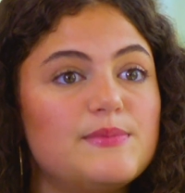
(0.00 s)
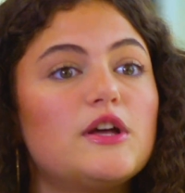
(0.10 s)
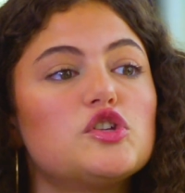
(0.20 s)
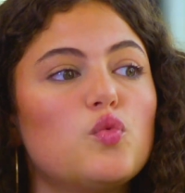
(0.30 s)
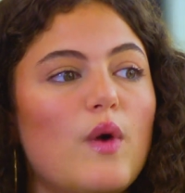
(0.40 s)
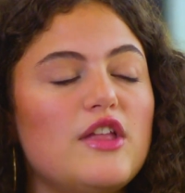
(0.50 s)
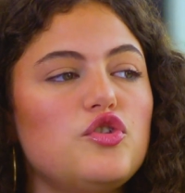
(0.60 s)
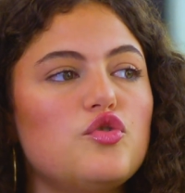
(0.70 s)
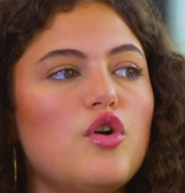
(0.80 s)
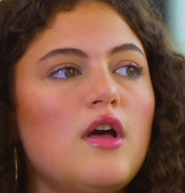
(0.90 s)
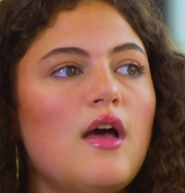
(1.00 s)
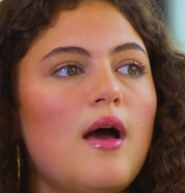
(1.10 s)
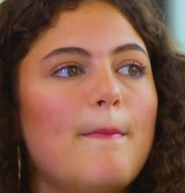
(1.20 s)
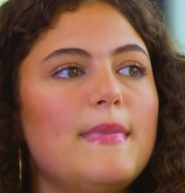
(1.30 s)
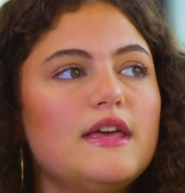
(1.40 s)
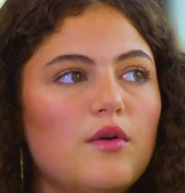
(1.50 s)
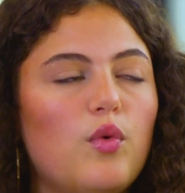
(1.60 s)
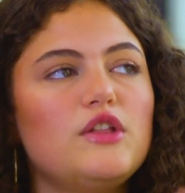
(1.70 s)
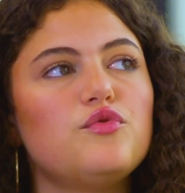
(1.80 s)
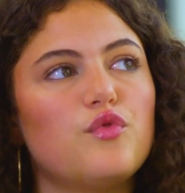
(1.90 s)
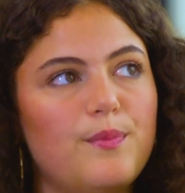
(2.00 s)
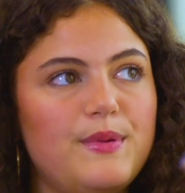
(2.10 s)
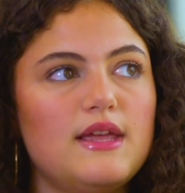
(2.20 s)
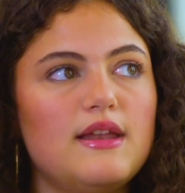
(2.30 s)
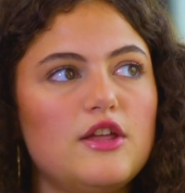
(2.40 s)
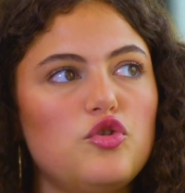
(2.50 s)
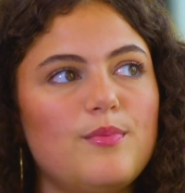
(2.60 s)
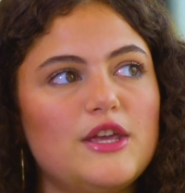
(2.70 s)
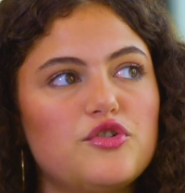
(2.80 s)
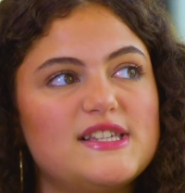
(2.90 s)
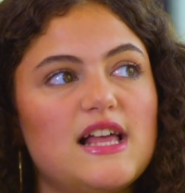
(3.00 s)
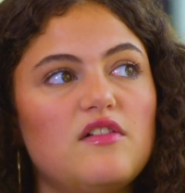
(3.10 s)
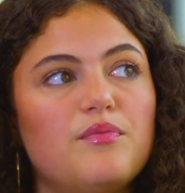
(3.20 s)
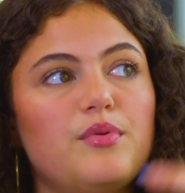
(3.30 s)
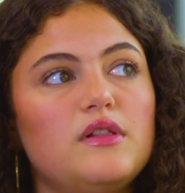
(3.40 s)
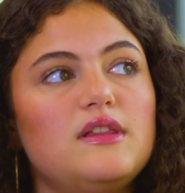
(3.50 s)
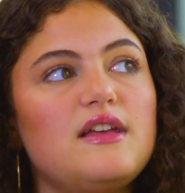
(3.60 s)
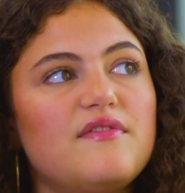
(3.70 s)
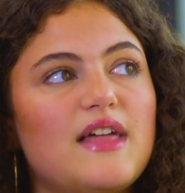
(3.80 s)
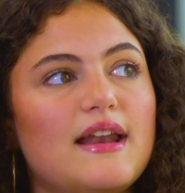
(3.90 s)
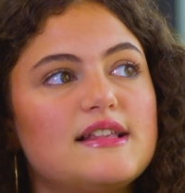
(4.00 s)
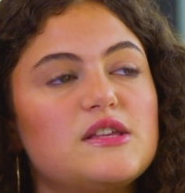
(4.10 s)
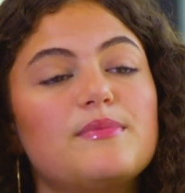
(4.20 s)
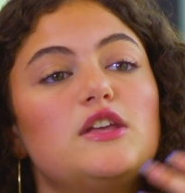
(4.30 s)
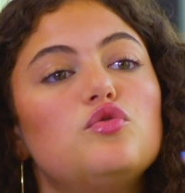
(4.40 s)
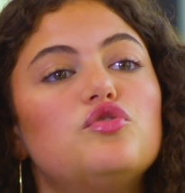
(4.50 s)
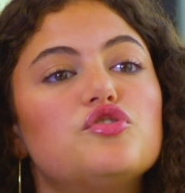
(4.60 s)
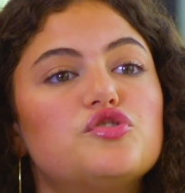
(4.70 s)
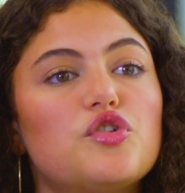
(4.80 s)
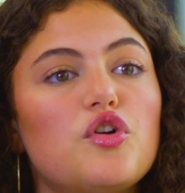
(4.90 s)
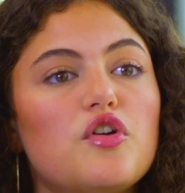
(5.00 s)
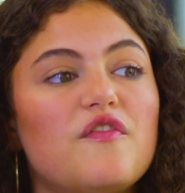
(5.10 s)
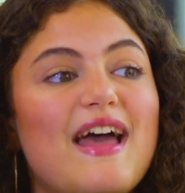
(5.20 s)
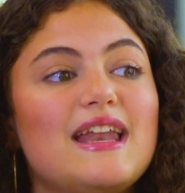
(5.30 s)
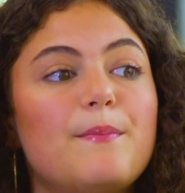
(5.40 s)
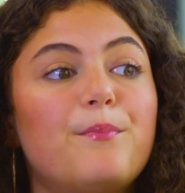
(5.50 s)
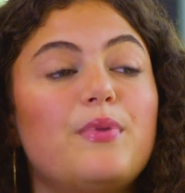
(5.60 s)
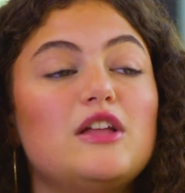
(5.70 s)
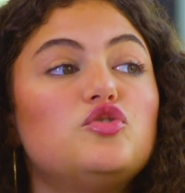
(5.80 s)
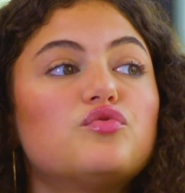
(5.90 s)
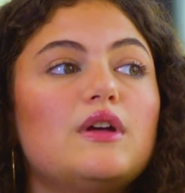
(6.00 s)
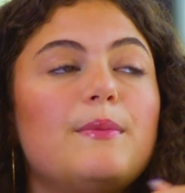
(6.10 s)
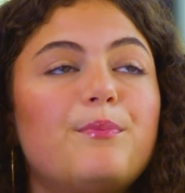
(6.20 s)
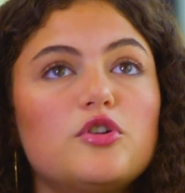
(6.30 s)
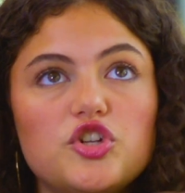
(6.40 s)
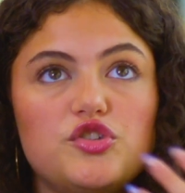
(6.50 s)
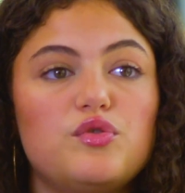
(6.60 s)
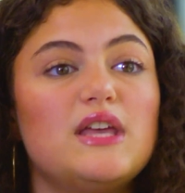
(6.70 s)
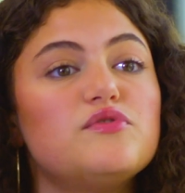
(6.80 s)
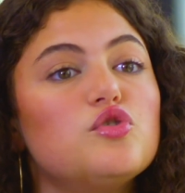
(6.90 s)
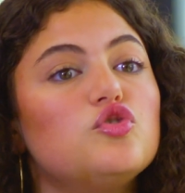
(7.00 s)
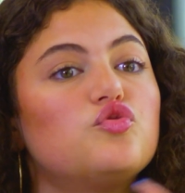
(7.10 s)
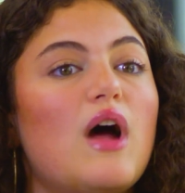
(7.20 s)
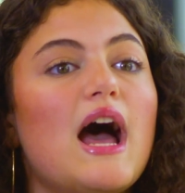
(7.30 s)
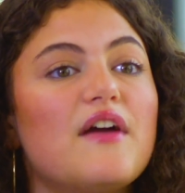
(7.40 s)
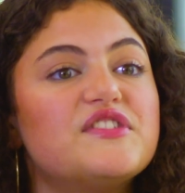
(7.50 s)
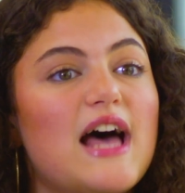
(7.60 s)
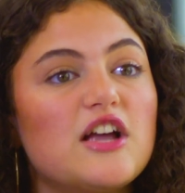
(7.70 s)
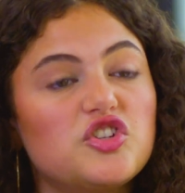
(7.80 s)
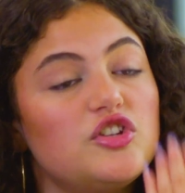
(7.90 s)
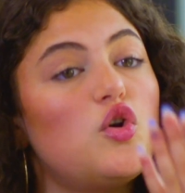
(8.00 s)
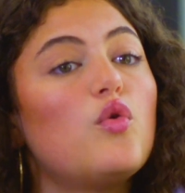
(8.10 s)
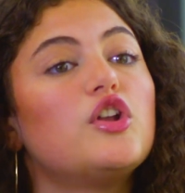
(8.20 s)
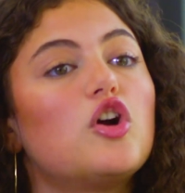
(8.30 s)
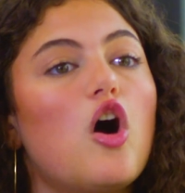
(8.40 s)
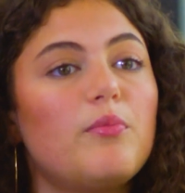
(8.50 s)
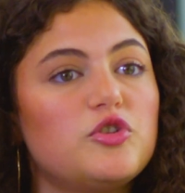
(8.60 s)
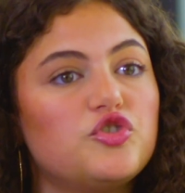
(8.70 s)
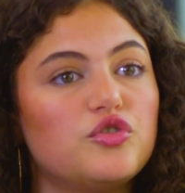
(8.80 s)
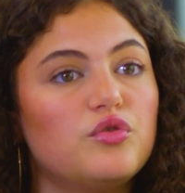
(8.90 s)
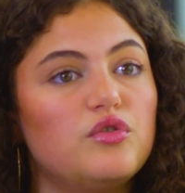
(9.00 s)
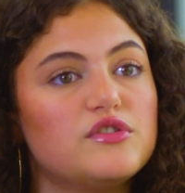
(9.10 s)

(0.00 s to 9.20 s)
Because when you repeat it, you make yourself believe that it's something you deserve, and it pushes you, it gives you a drive to actually go and accomplish your goals.